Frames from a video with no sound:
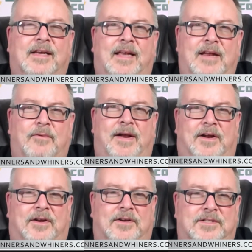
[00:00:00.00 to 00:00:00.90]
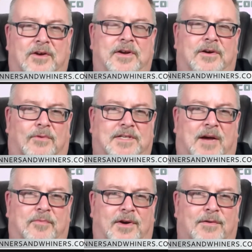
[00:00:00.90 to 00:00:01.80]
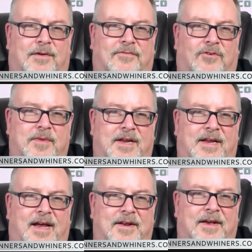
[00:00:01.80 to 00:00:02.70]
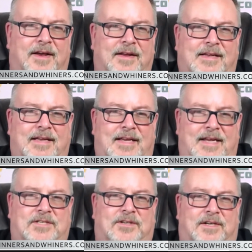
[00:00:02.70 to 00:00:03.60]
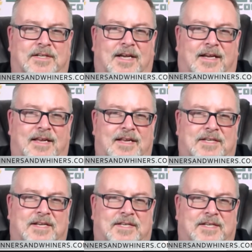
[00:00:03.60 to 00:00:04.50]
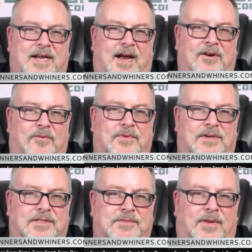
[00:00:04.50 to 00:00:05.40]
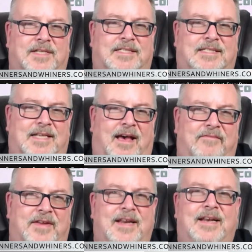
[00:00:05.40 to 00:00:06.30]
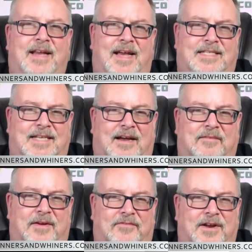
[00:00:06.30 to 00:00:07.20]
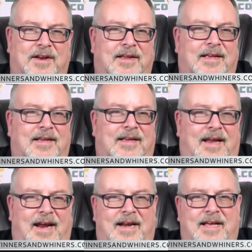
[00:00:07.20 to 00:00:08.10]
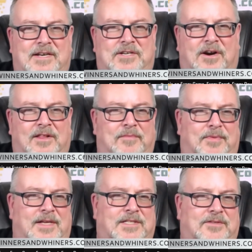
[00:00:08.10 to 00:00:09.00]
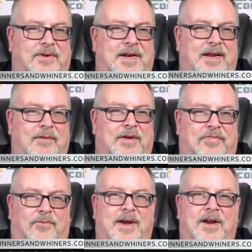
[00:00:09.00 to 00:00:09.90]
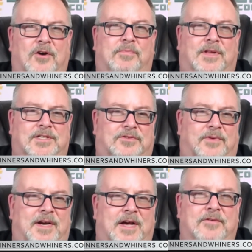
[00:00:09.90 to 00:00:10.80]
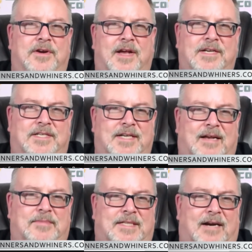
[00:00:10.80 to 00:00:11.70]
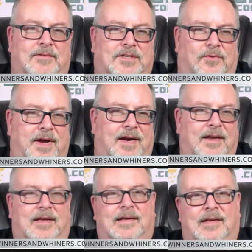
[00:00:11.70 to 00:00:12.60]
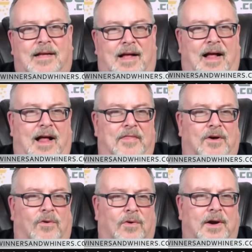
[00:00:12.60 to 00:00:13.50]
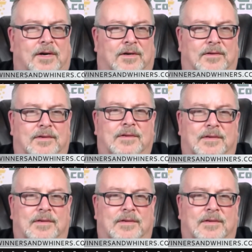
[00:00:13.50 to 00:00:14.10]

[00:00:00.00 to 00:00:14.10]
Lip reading: went out on his own, and it worked out pretty well for him. He had, Eastern Kentucky, he said Chicago Bulls plus 7. Nice job, my friend. And he had Charlotte plus 3. He went 3-0 plus 300. Nice job, Cyrus Quing. The Oracle,